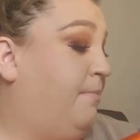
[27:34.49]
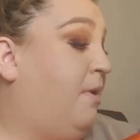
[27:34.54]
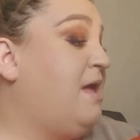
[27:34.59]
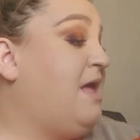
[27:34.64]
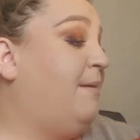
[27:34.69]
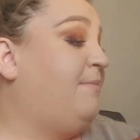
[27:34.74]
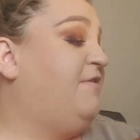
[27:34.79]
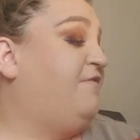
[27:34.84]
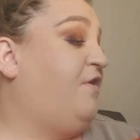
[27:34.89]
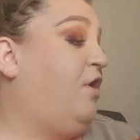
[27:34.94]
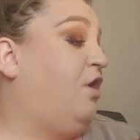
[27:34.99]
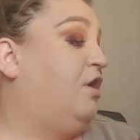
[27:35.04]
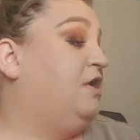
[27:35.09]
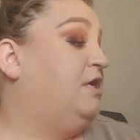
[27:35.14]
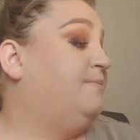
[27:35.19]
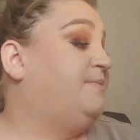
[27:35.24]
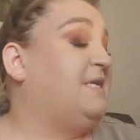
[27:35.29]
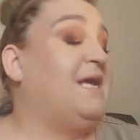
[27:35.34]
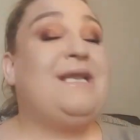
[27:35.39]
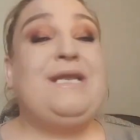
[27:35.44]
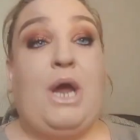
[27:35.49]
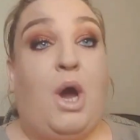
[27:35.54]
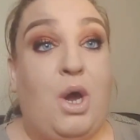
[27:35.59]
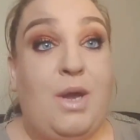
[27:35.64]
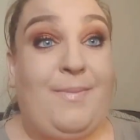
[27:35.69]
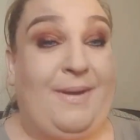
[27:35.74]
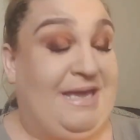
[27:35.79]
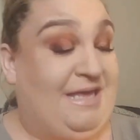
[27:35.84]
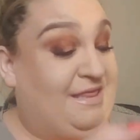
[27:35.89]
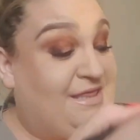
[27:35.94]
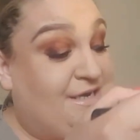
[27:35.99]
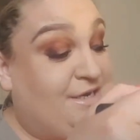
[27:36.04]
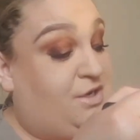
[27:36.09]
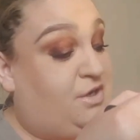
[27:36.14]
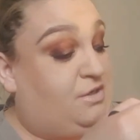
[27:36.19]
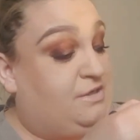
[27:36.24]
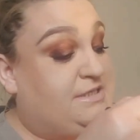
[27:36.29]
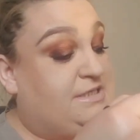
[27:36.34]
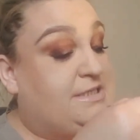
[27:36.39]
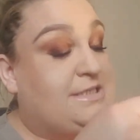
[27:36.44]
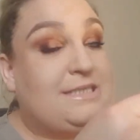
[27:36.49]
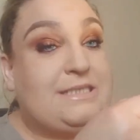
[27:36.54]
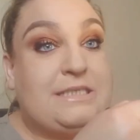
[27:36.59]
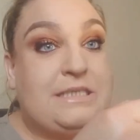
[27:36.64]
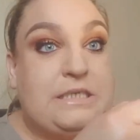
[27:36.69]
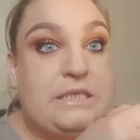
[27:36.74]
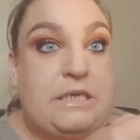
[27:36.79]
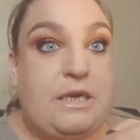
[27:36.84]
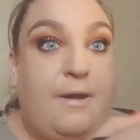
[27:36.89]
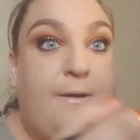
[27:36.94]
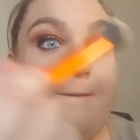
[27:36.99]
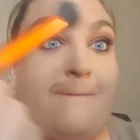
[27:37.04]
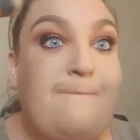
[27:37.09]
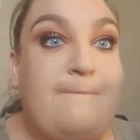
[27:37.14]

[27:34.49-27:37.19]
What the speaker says: Miami Vibes and Ibiza Nights.